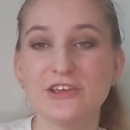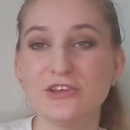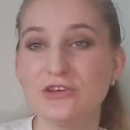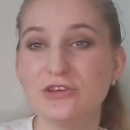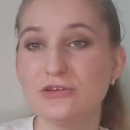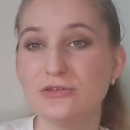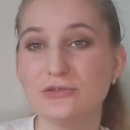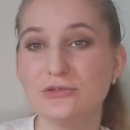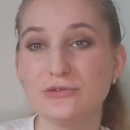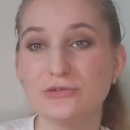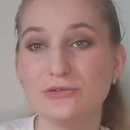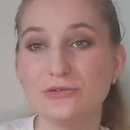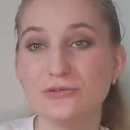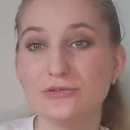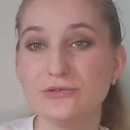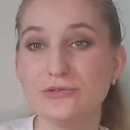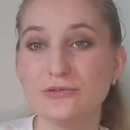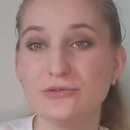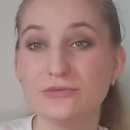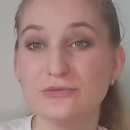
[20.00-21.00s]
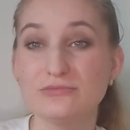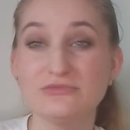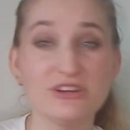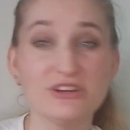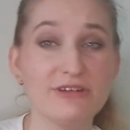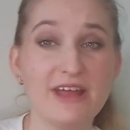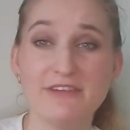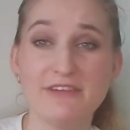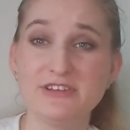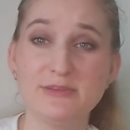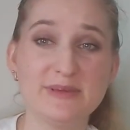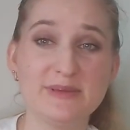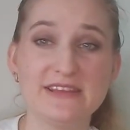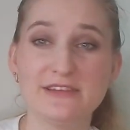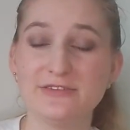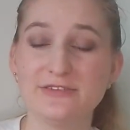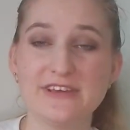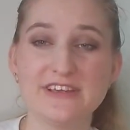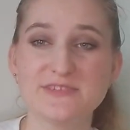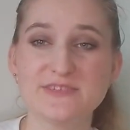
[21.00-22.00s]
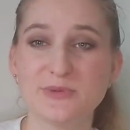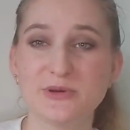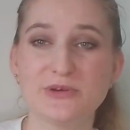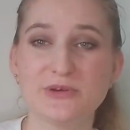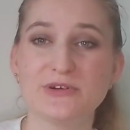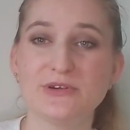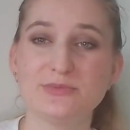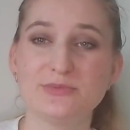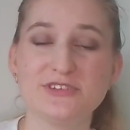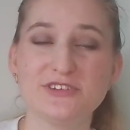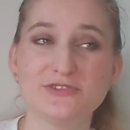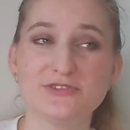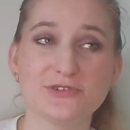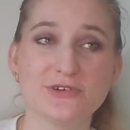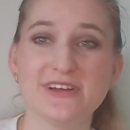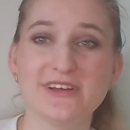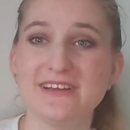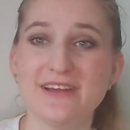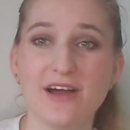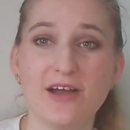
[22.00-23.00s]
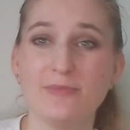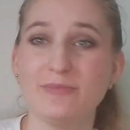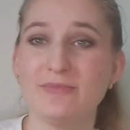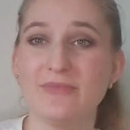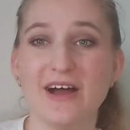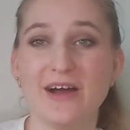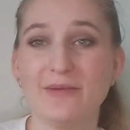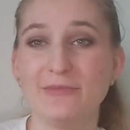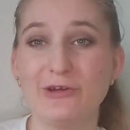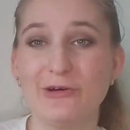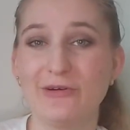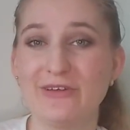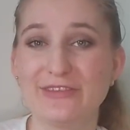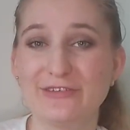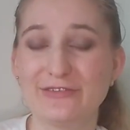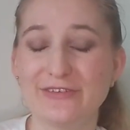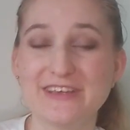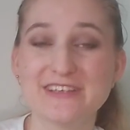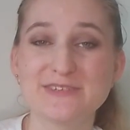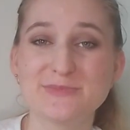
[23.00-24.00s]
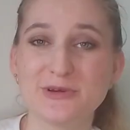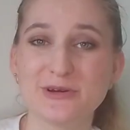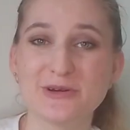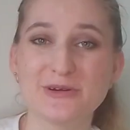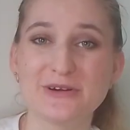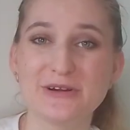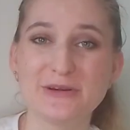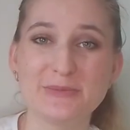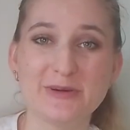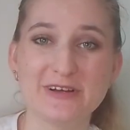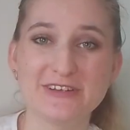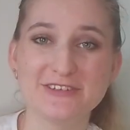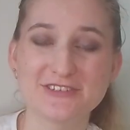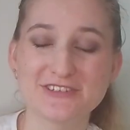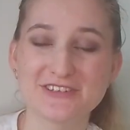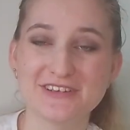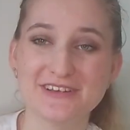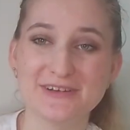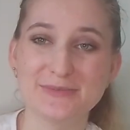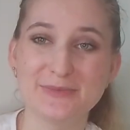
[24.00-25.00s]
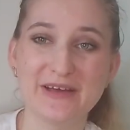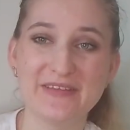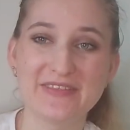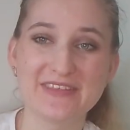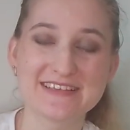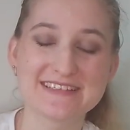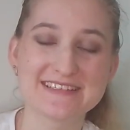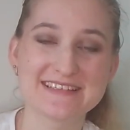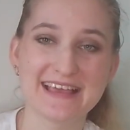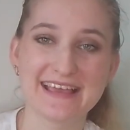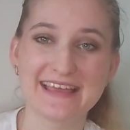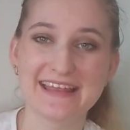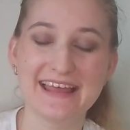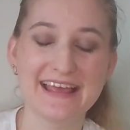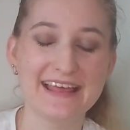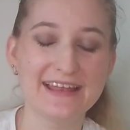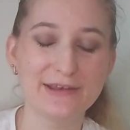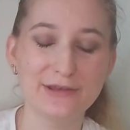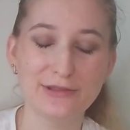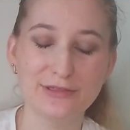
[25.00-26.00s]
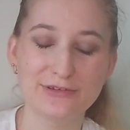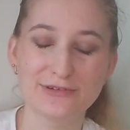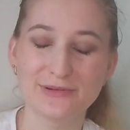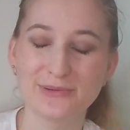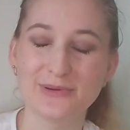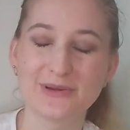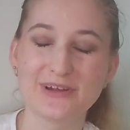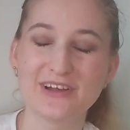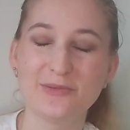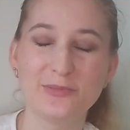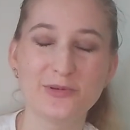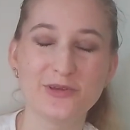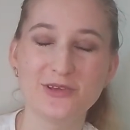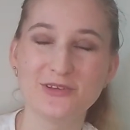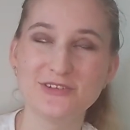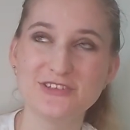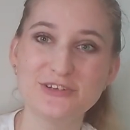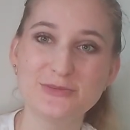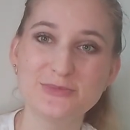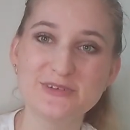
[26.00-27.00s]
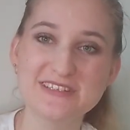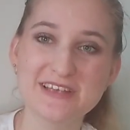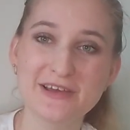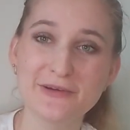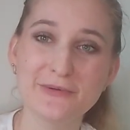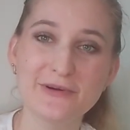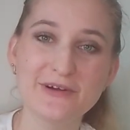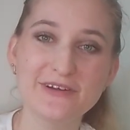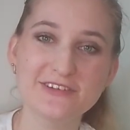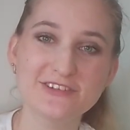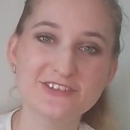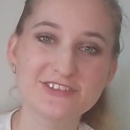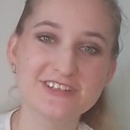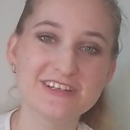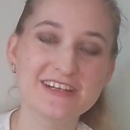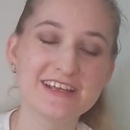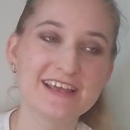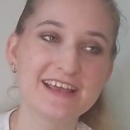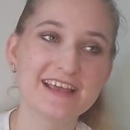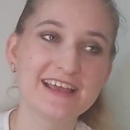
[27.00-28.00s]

You don't have to be in the Facebook group to join. I'm not in the Facebook group. I just heard about this secondhand through a couple YouTubers I watch.